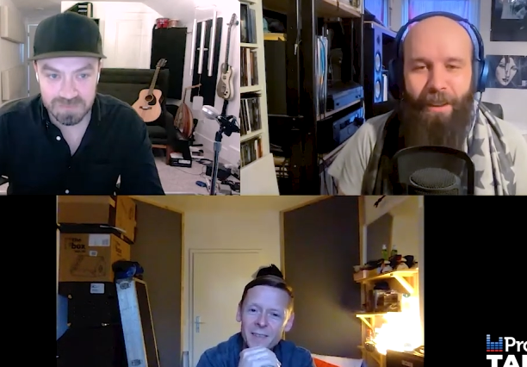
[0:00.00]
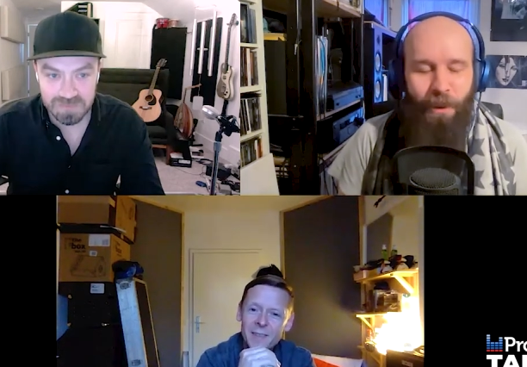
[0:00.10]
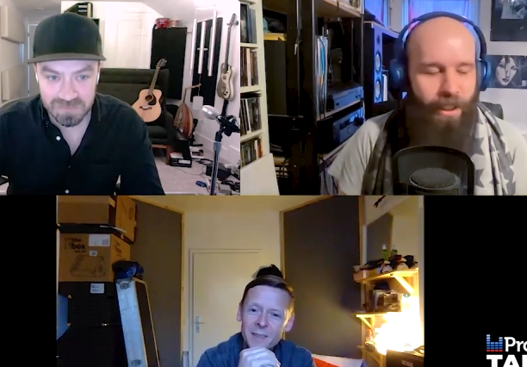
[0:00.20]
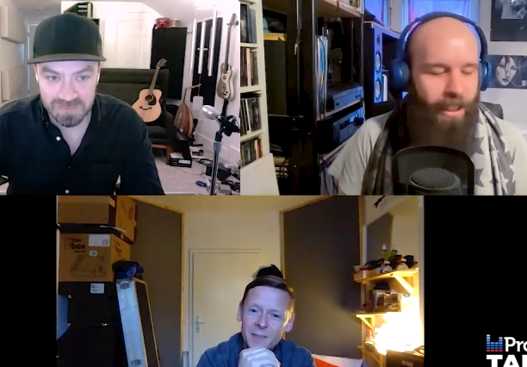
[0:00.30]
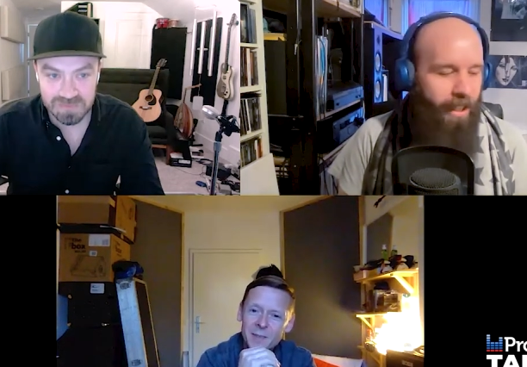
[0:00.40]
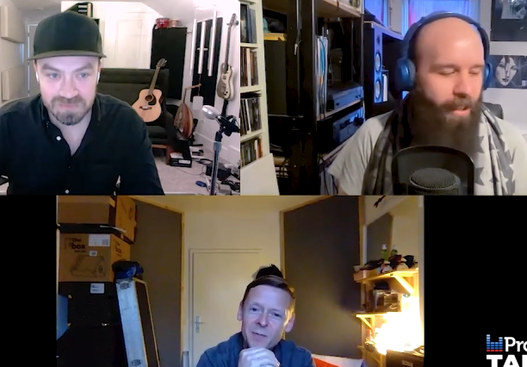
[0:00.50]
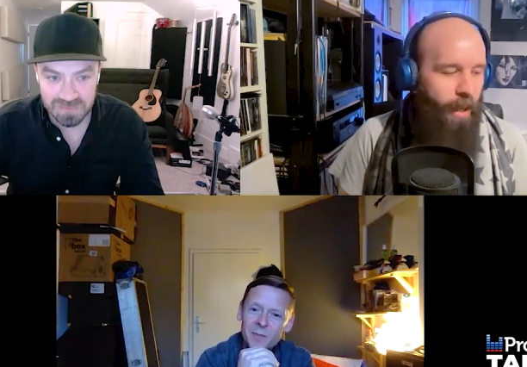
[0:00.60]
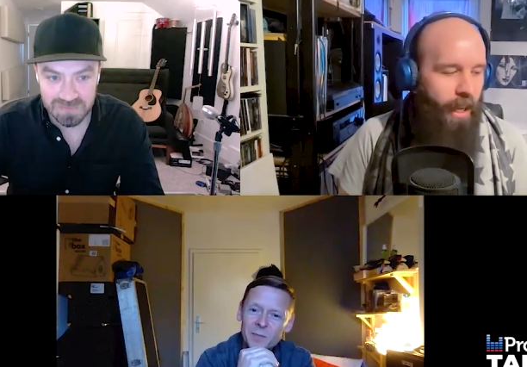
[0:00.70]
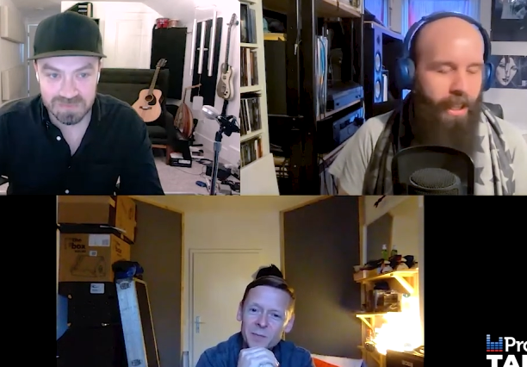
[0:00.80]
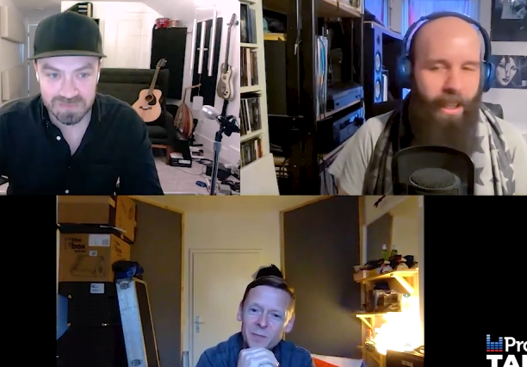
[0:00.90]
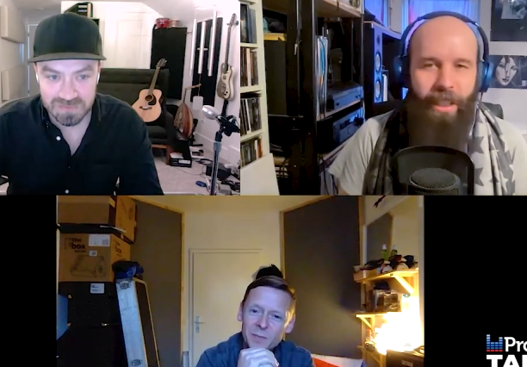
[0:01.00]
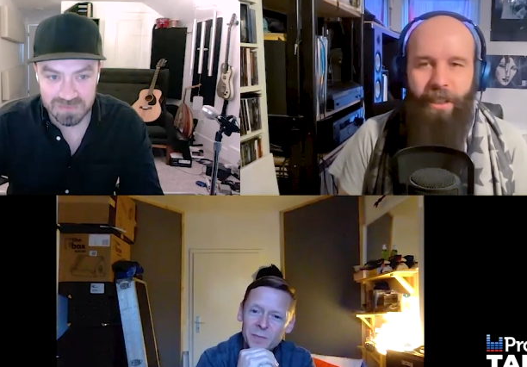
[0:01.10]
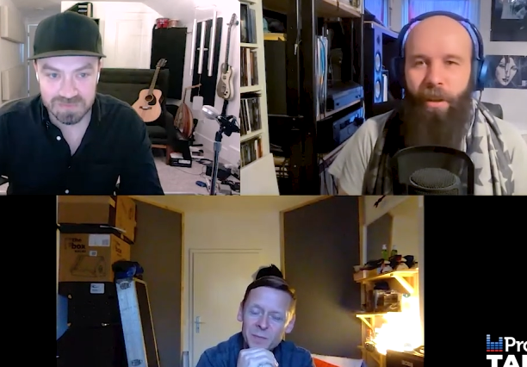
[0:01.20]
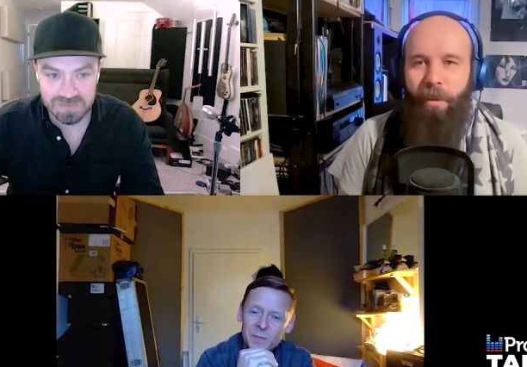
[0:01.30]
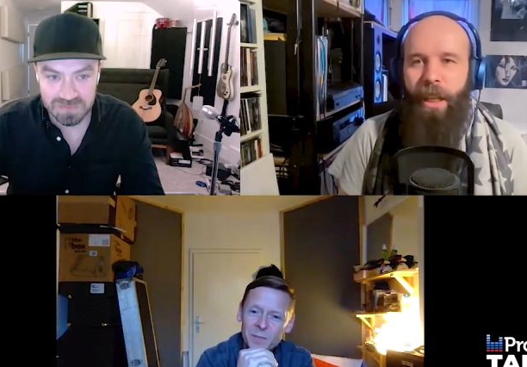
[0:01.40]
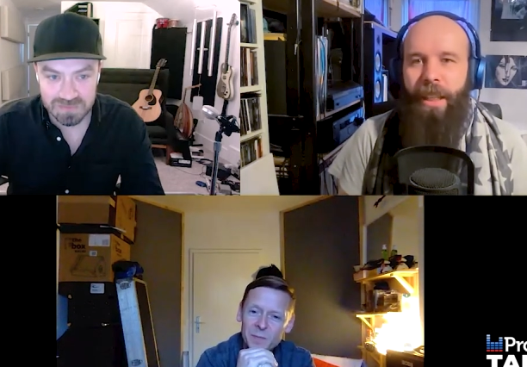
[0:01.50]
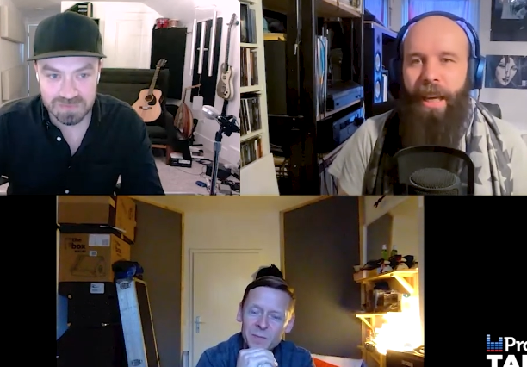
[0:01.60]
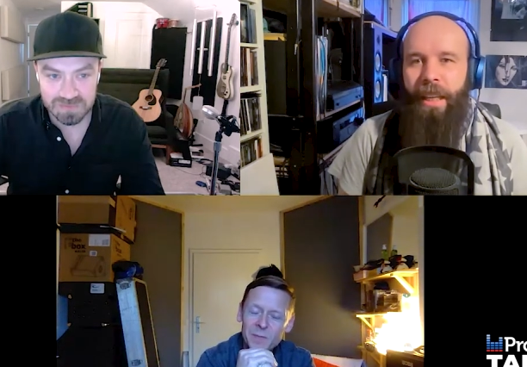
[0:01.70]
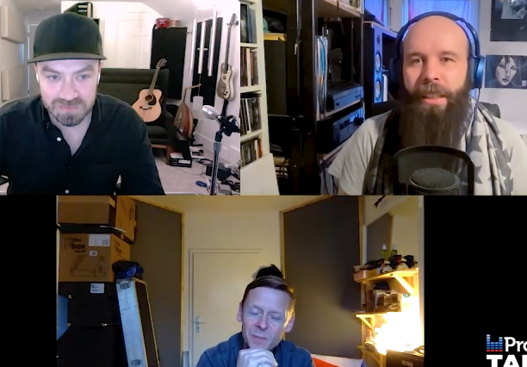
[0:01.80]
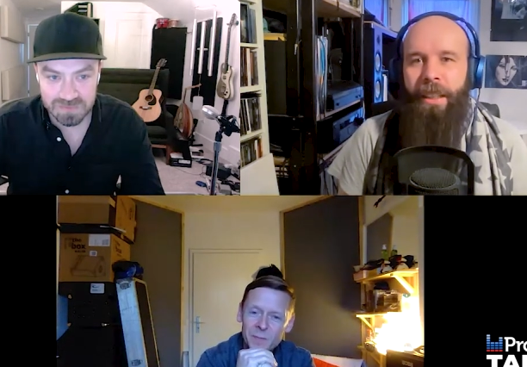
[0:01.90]
Speaker 1: That was the other band that I saw back
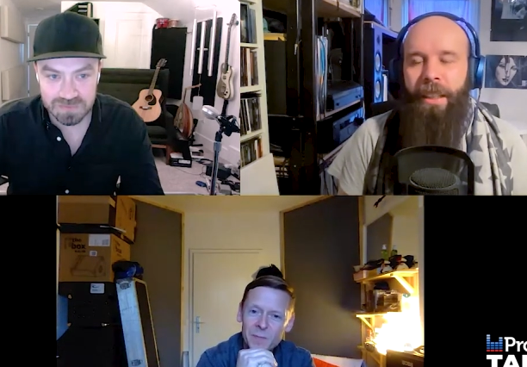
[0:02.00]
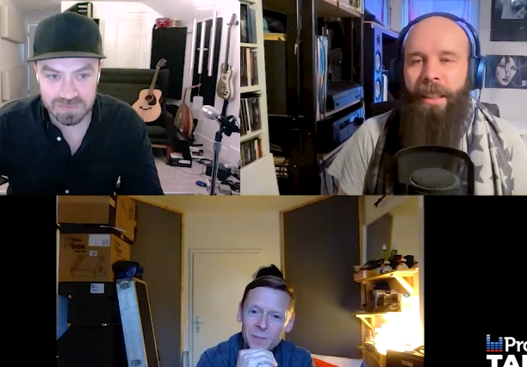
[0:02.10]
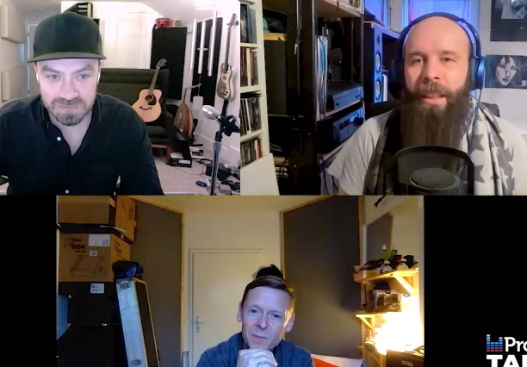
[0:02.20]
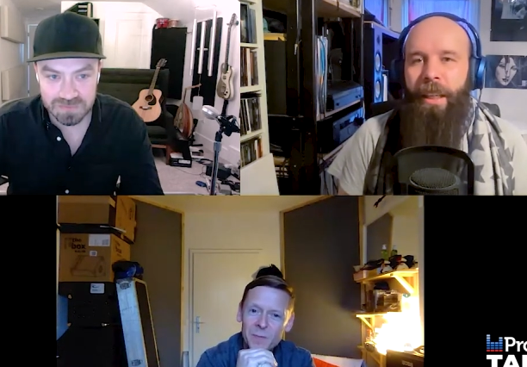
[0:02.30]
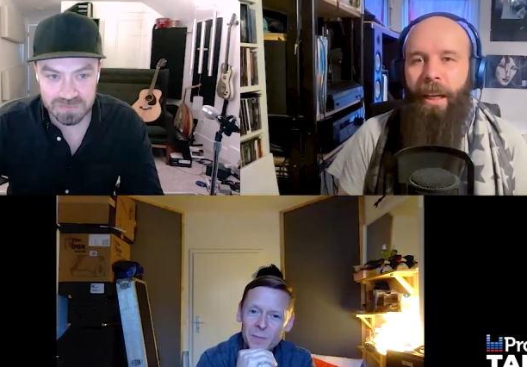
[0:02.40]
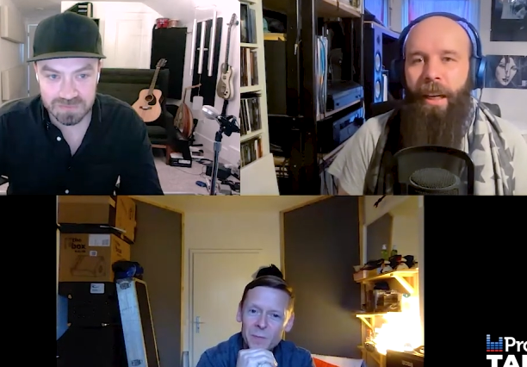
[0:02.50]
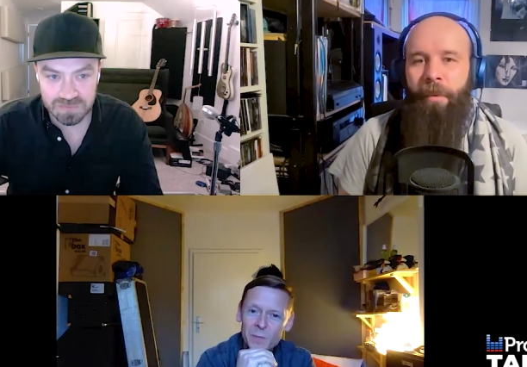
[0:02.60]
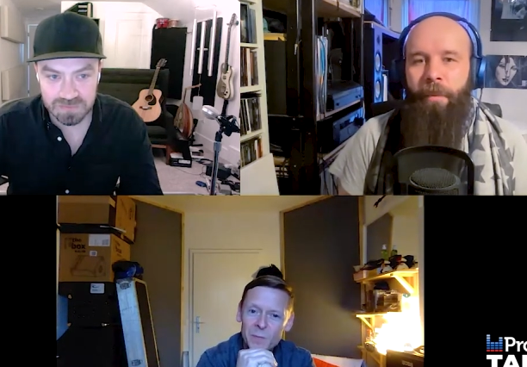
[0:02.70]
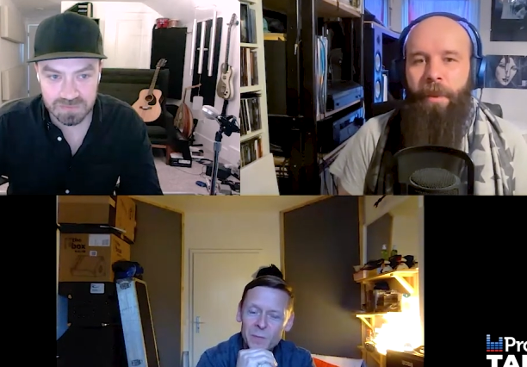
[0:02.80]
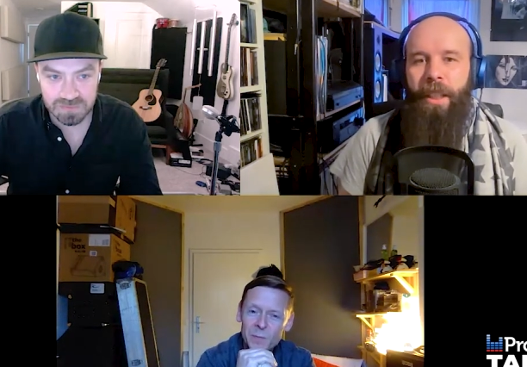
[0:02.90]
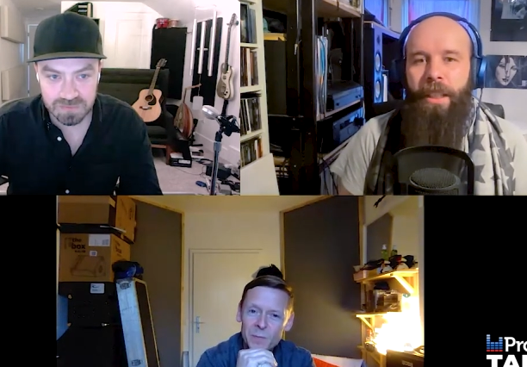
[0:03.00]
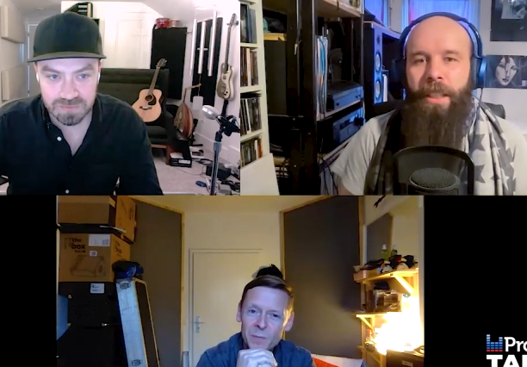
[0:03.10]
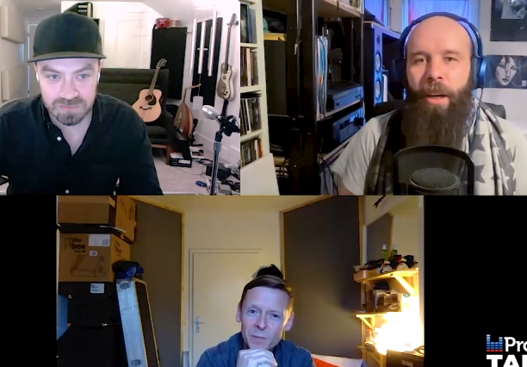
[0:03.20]
then, and Um, but